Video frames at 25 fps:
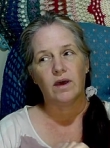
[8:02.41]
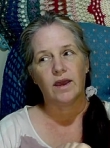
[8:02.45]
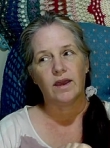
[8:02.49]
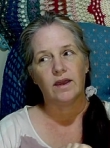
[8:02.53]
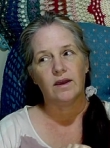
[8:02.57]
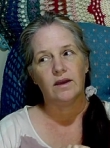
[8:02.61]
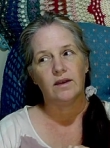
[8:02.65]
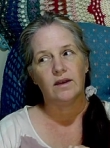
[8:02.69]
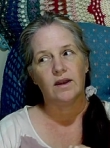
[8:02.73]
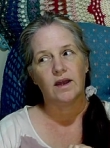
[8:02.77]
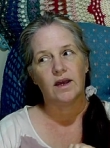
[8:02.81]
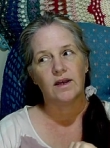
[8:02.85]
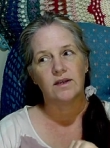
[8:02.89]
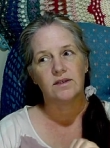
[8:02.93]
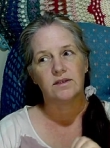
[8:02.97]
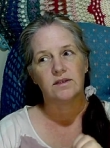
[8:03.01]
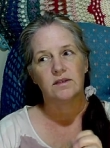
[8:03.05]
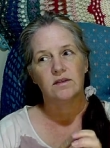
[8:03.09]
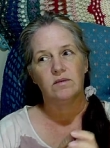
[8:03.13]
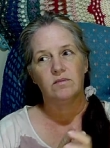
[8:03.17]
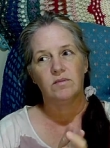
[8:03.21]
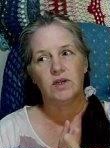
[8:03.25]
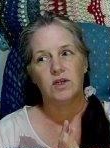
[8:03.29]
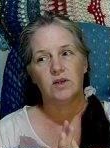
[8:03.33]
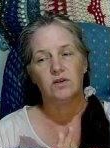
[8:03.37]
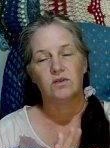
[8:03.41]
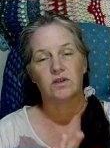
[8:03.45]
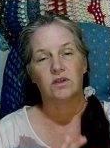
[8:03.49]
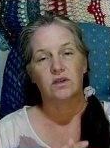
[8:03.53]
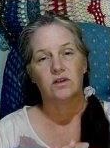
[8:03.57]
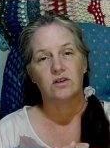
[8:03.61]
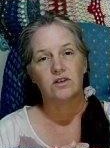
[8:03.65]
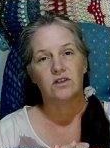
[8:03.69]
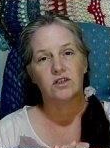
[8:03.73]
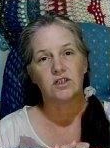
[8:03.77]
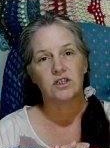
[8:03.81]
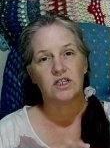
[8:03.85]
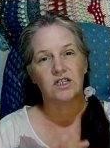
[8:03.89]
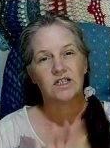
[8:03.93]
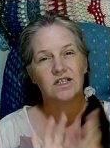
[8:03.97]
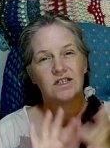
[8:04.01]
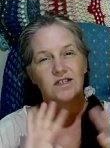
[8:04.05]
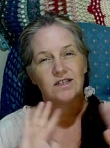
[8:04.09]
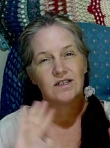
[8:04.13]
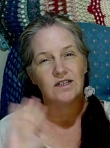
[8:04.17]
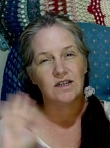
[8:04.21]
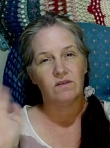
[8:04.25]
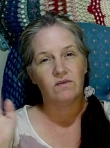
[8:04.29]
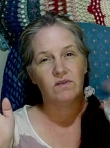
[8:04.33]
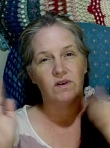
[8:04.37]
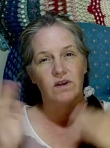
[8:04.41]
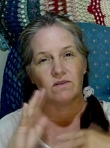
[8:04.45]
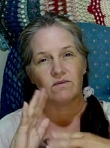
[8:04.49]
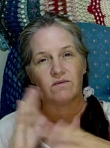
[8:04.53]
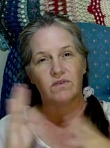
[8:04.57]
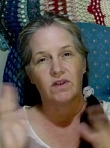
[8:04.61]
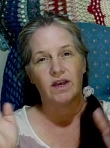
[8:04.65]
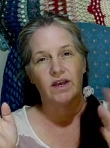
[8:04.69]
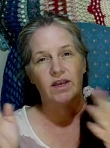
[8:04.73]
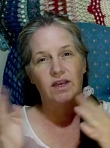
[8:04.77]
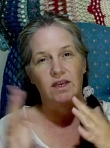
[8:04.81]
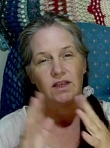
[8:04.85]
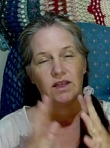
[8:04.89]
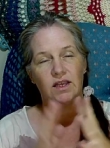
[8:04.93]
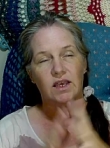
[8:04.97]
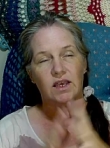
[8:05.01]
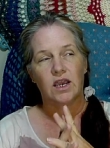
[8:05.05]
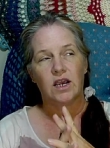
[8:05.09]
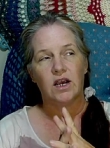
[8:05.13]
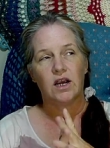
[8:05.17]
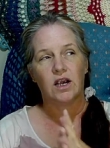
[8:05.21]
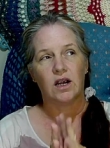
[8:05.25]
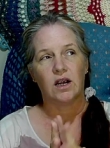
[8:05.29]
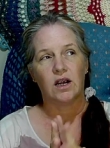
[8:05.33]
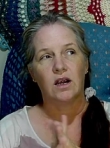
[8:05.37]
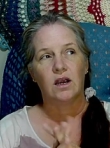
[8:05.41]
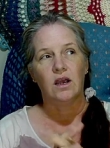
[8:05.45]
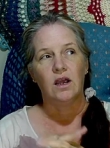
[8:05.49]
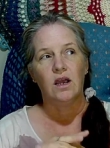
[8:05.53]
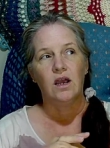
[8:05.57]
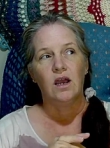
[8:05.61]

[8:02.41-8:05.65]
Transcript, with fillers: and as somebody who's allergic, just even at flying in the air,